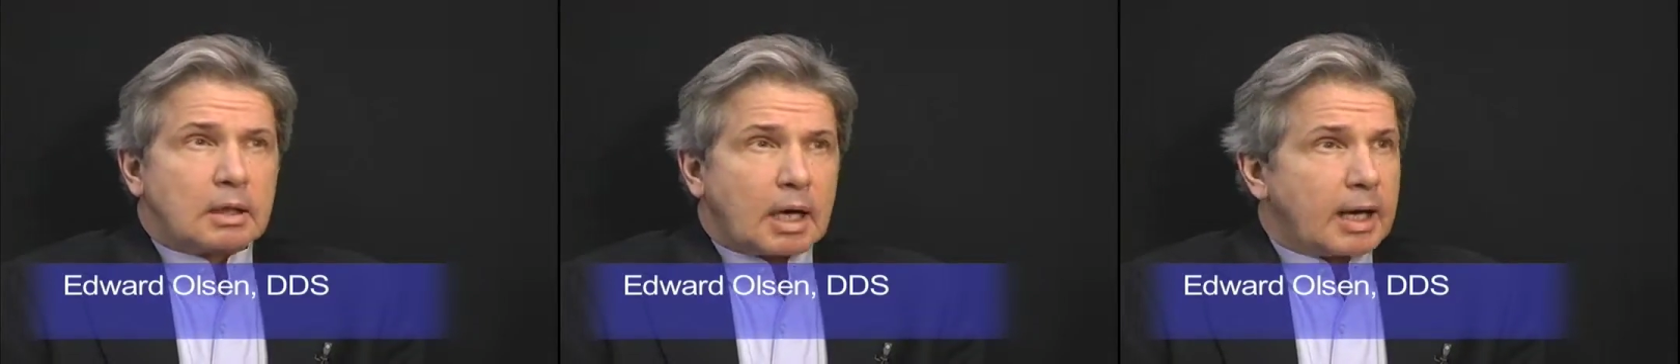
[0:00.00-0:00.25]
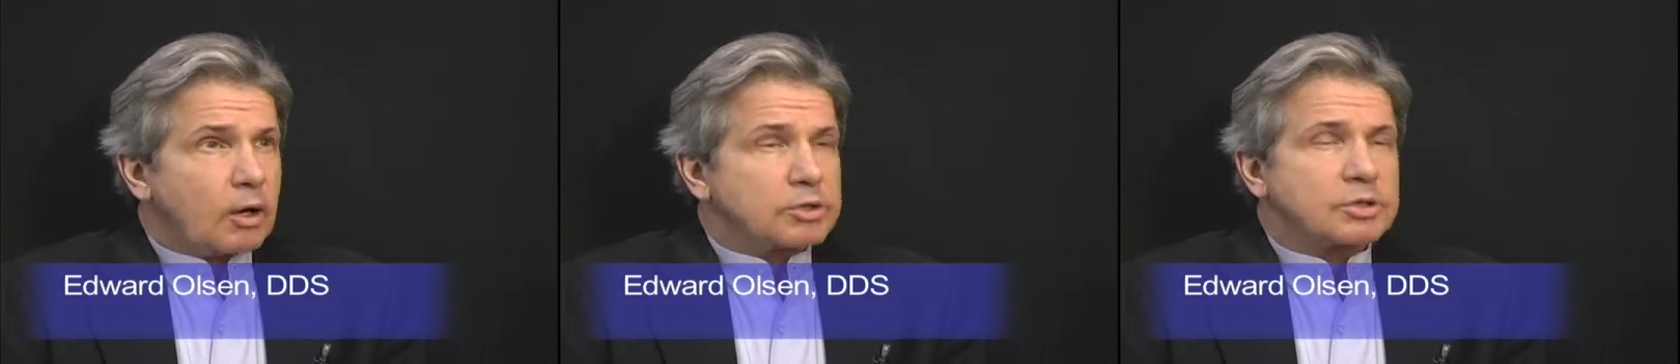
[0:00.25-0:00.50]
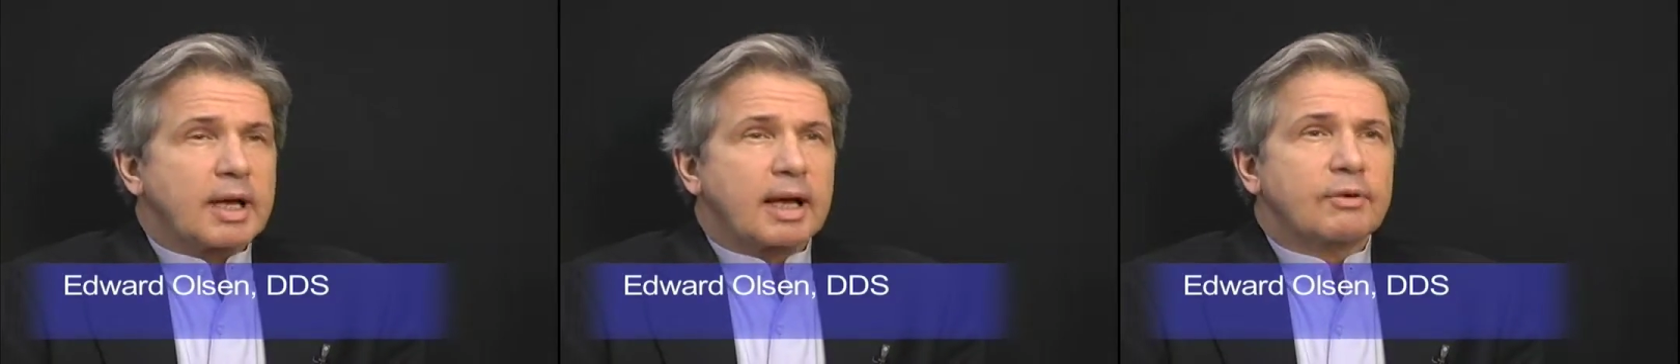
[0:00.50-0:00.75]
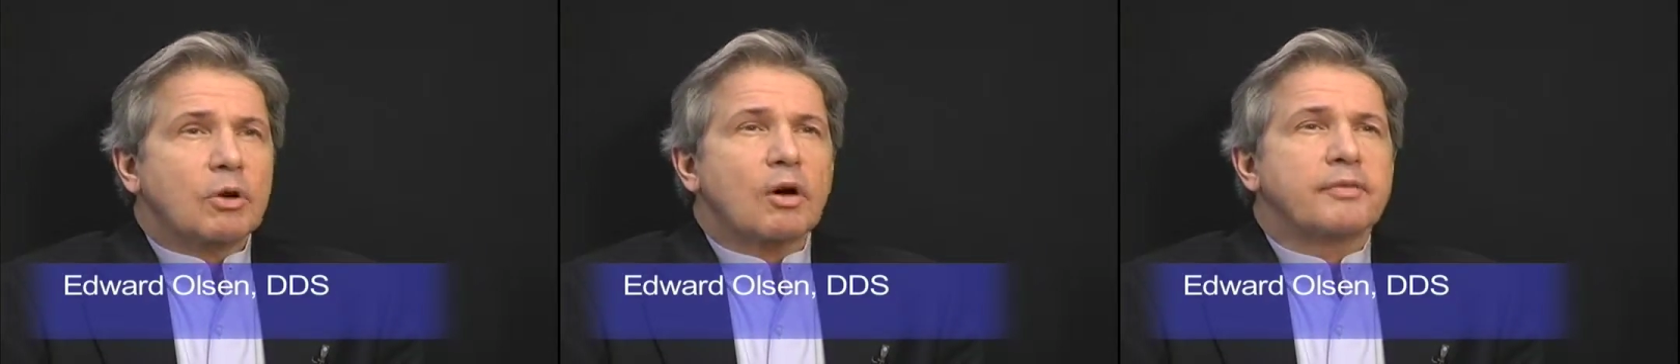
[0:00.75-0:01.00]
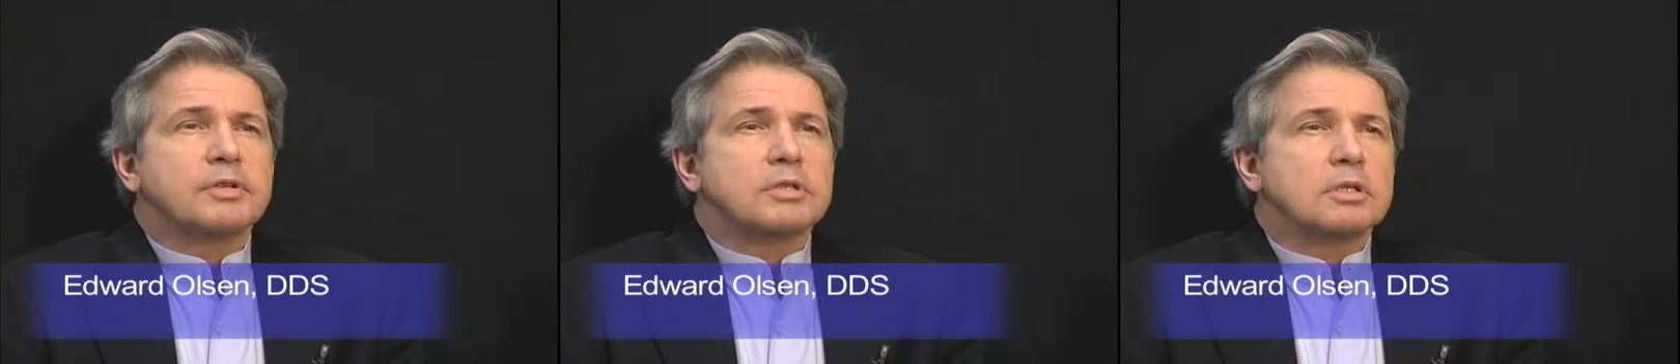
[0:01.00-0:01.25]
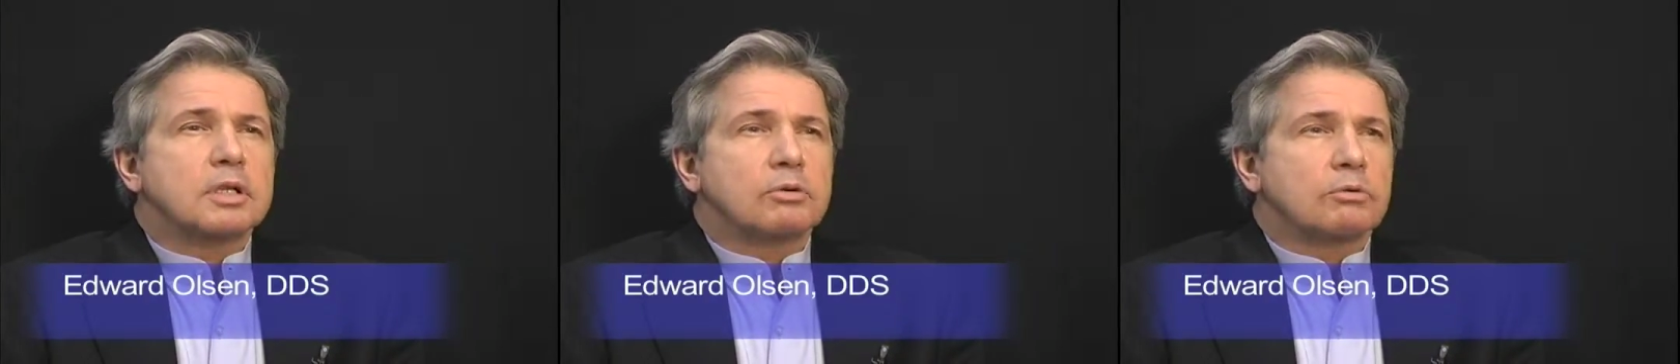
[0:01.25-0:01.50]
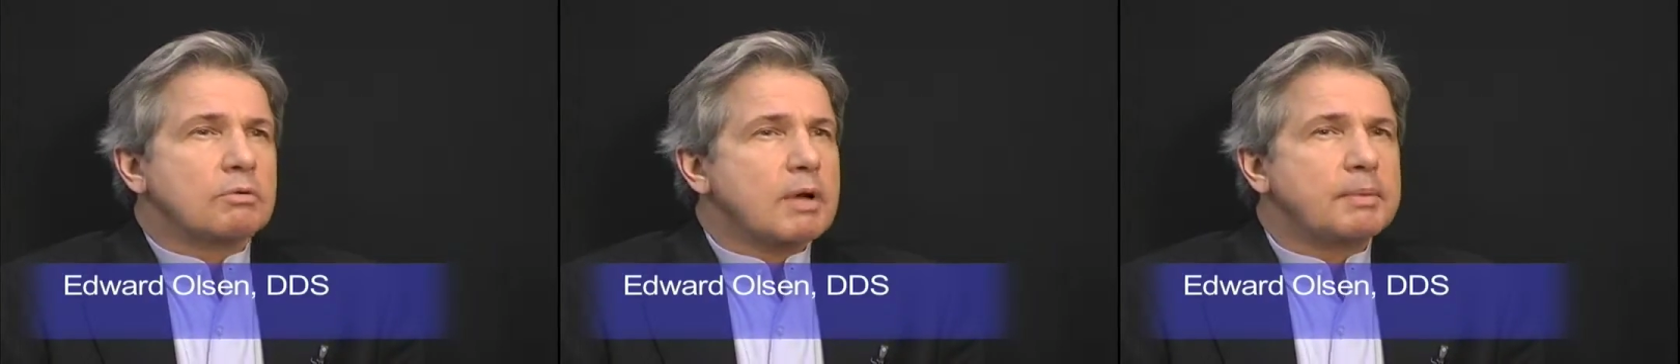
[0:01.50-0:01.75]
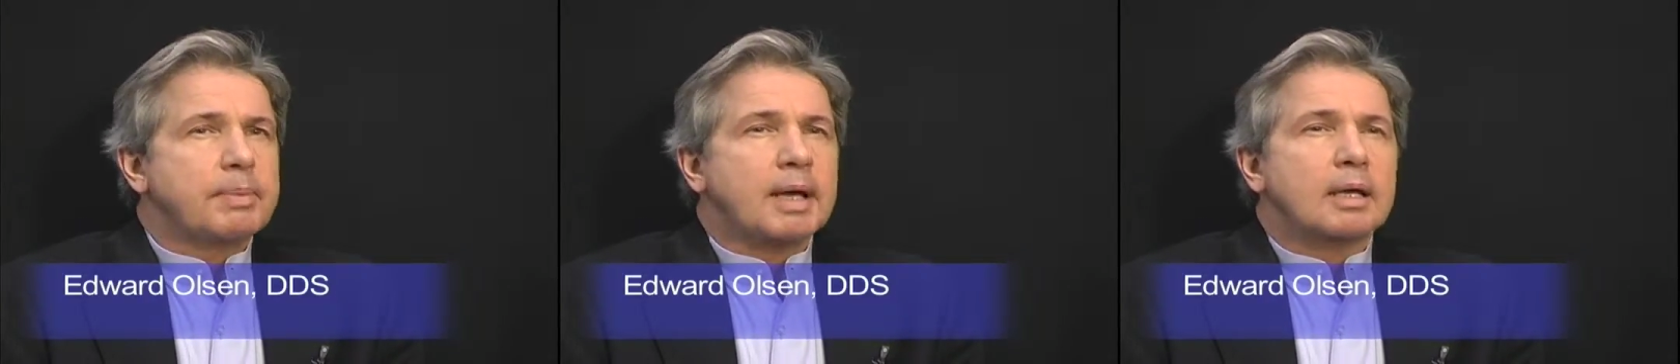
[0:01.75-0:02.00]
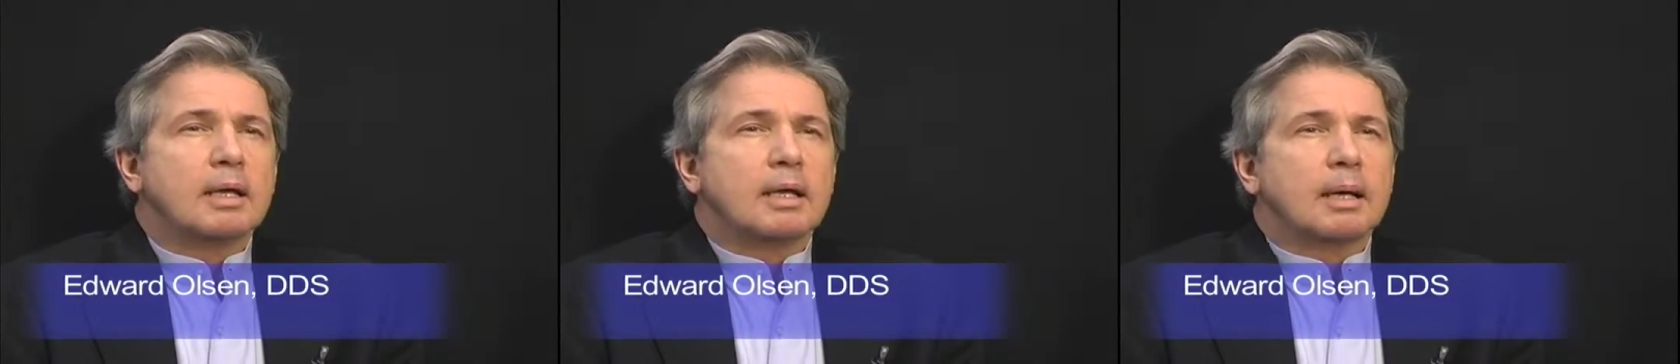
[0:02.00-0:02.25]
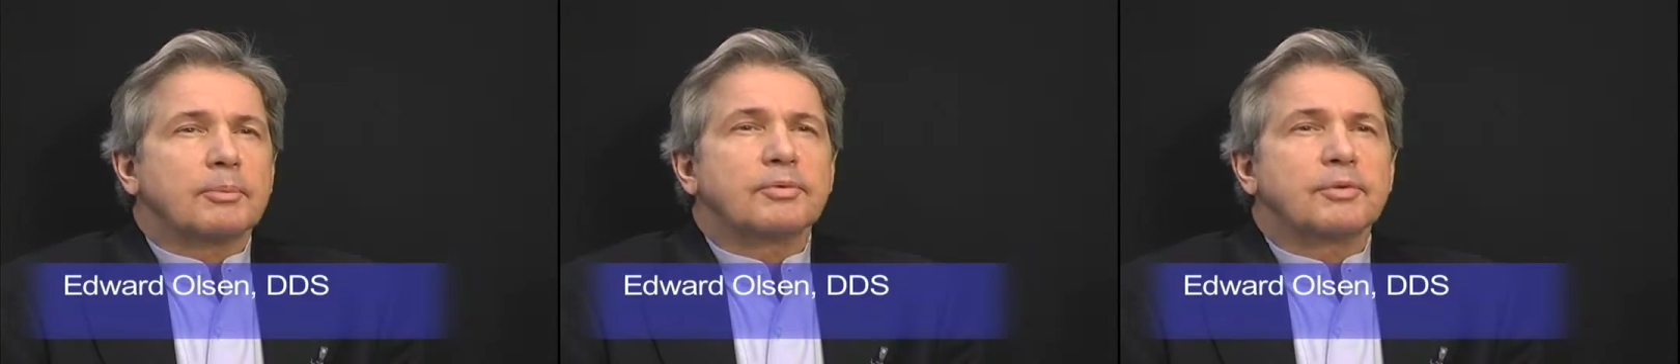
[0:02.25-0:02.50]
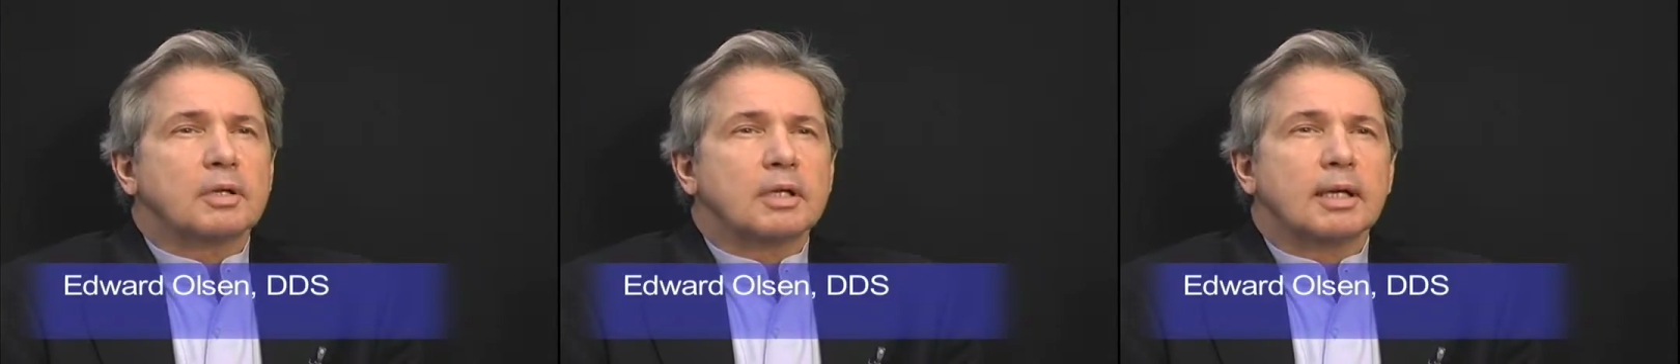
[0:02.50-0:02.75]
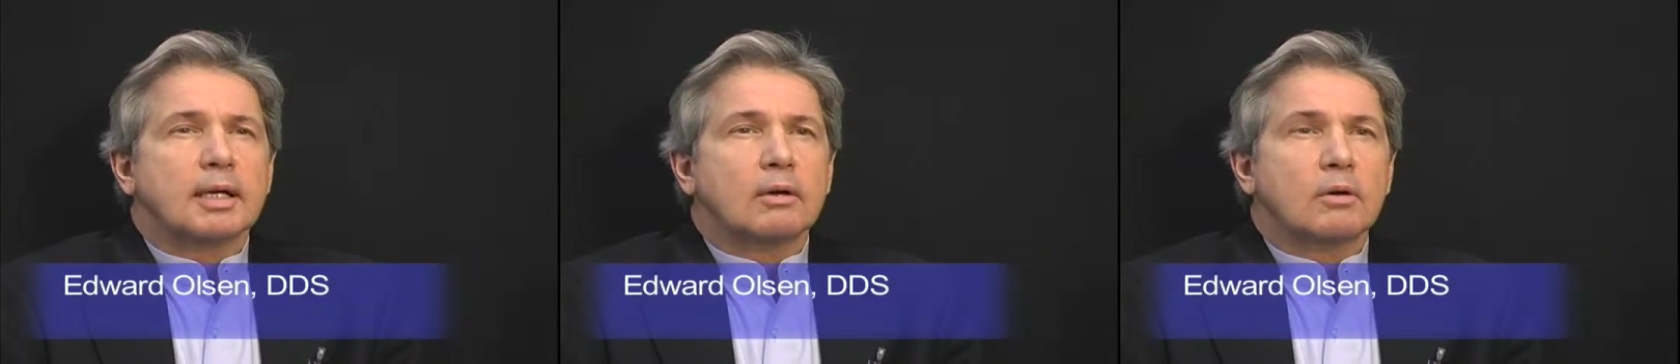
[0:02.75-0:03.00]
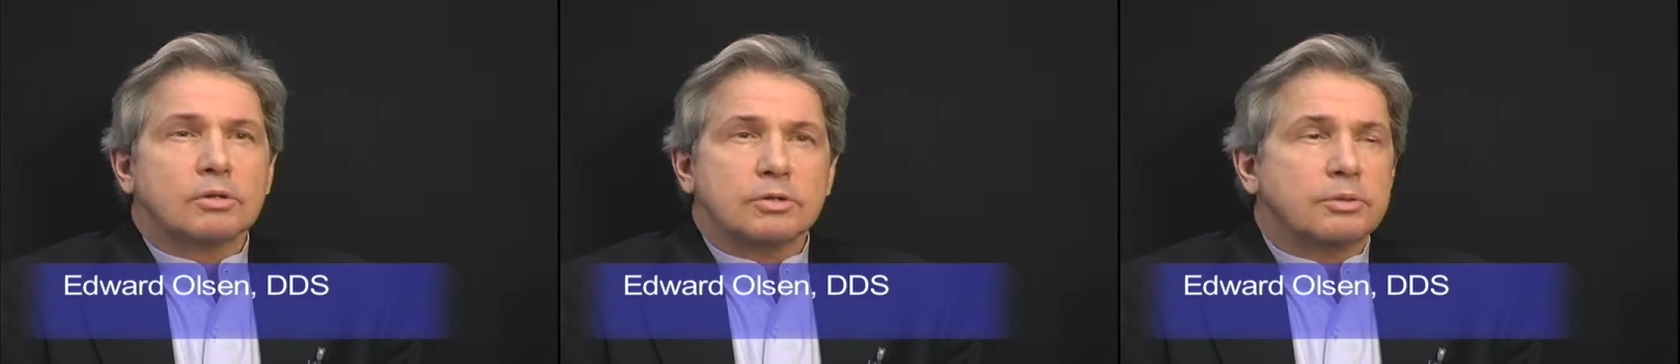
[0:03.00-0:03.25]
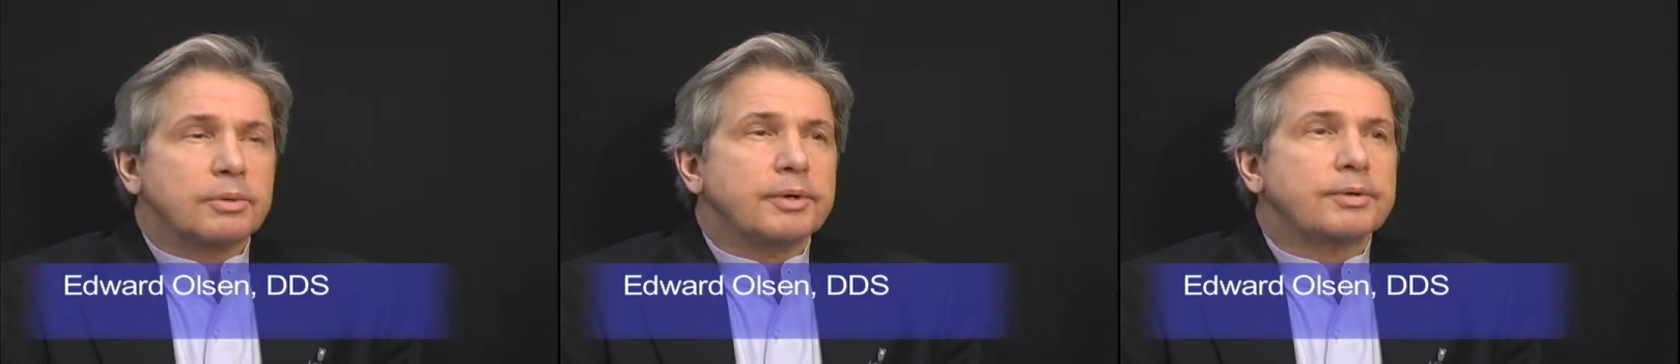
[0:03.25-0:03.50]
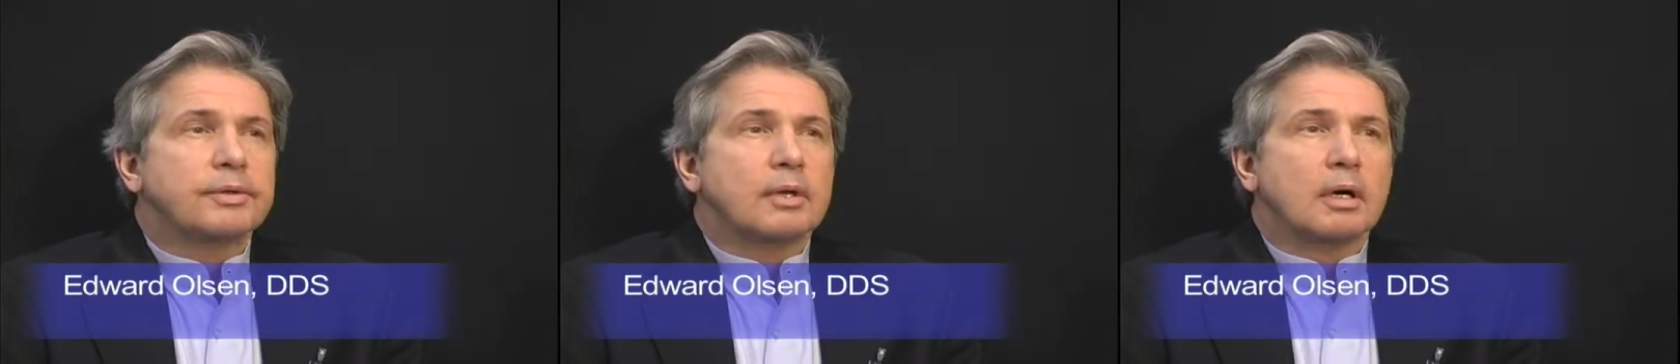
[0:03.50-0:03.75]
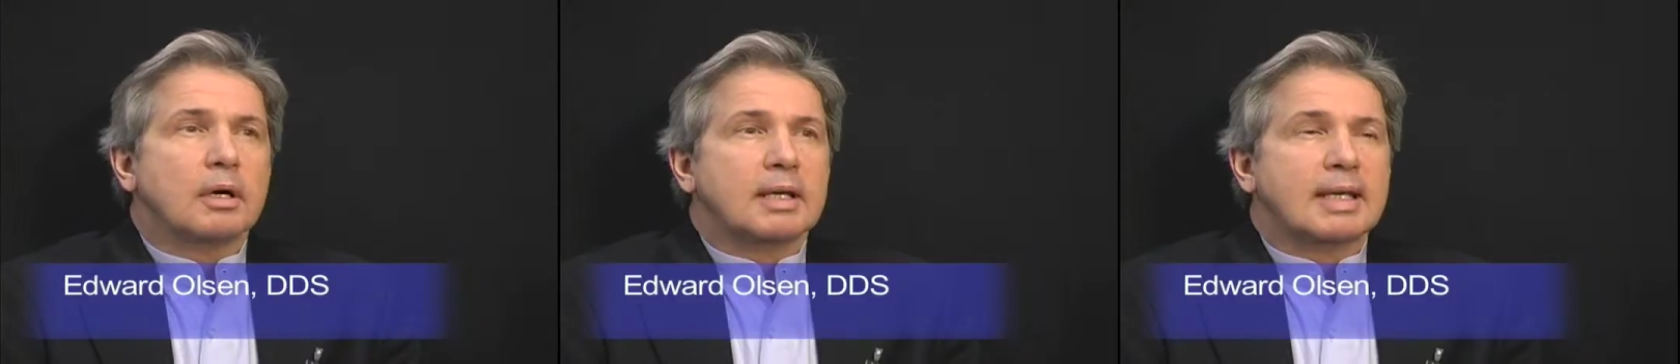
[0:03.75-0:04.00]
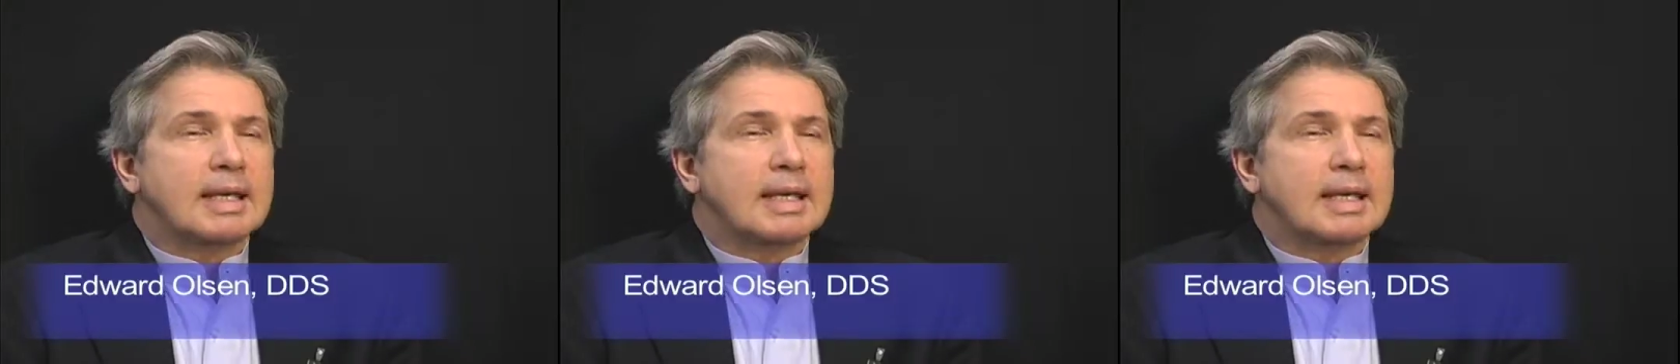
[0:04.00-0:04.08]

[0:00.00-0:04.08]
I also have an office in Red Bank, and I'm affiliated also with uh,